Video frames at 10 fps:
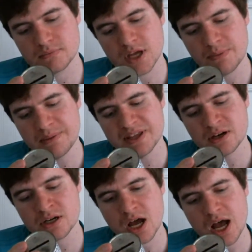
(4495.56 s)
Oh, maybe
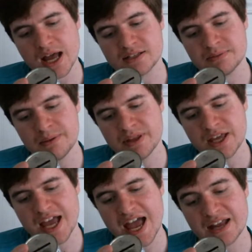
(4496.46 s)
they're not. Maybe
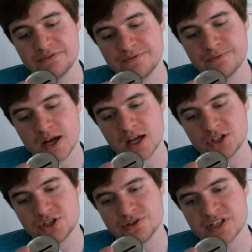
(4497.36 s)
they had uh,
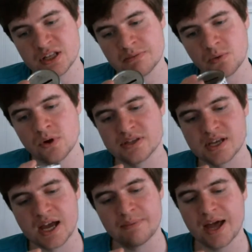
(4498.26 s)
juice in them at one
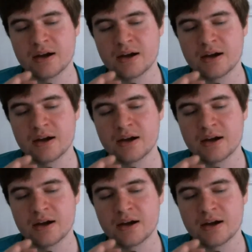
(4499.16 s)
time.